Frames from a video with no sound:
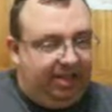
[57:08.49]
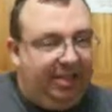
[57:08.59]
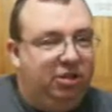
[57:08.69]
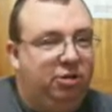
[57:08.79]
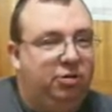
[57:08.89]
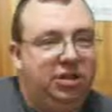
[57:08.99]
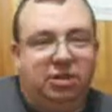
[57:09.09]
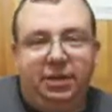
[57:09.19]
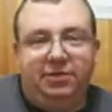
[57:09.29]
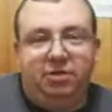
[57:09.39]
right. So who gets to
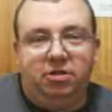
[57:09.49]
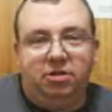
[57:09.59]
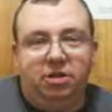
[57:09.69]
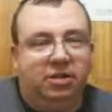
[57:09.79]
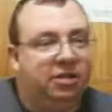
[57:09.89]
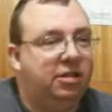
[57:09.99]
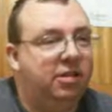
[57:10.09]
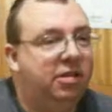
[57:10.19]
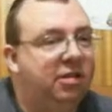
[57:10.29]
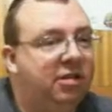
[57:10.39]
pick first?
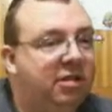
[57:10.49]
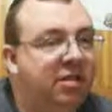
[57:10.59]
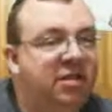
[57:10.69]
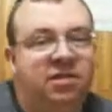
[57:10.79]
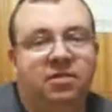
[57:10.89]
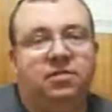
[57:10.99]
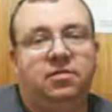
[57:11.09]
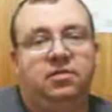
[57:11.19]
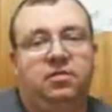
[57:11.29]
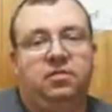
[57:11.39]
Uh, he does.
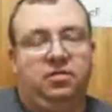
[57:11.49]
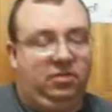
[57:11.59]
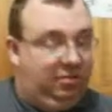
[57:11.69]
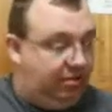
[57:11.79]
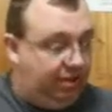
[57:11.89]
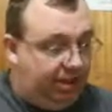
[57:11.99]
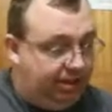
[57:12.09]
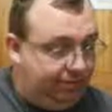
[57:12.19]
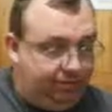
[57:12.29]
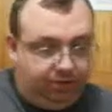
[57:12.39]
Highest level first. Highest
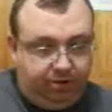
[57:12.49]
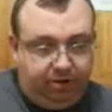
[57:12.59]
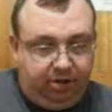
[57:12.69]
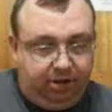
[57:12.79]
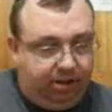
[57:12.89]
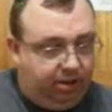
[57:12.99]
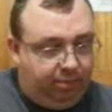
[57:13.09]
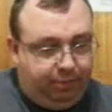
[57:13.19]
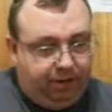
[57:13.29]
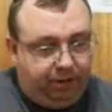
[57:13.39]
level first. All right. You
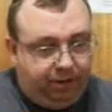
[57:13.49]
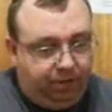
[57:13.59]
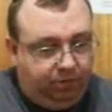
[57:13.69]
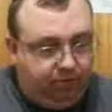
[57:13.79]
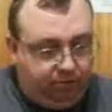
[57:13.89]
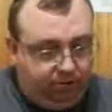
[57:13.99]
pick something you want.